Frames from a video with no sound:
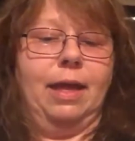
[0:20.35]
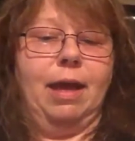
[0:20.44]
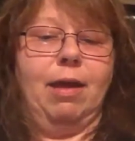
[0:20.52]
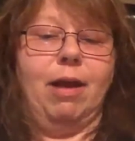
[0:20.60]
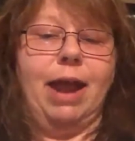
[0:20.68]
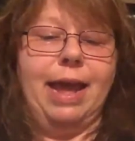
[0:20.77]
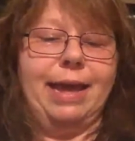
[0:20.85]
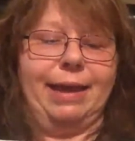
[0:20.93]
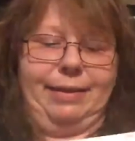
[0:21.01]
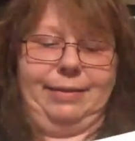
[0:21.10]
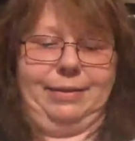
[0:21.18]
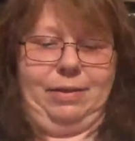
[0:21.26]
All
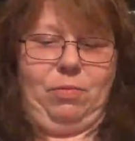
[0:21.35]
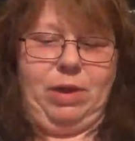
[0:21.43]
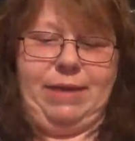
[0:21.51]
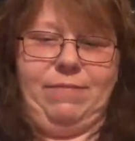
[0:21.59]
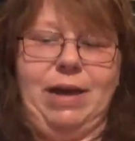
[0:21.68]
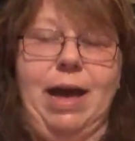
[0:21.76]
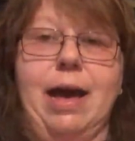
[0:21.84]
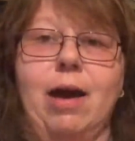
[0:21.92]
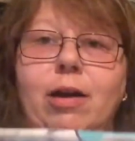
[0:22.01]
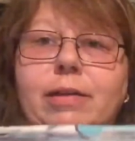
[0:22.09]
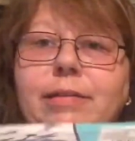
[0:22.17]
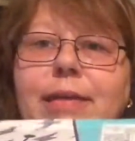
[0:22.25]
right, we've got
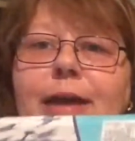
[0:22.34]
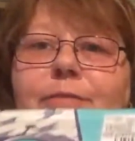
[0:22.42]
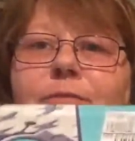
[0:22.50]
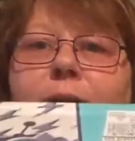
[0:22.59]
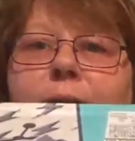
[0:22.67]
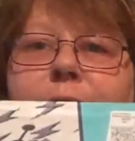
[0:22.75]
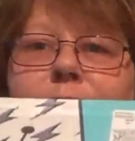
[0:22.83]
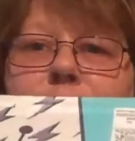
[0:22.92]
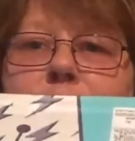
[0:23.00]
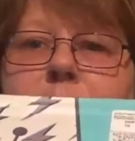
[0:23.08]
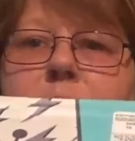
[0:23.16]
our Sci-Fi Nerd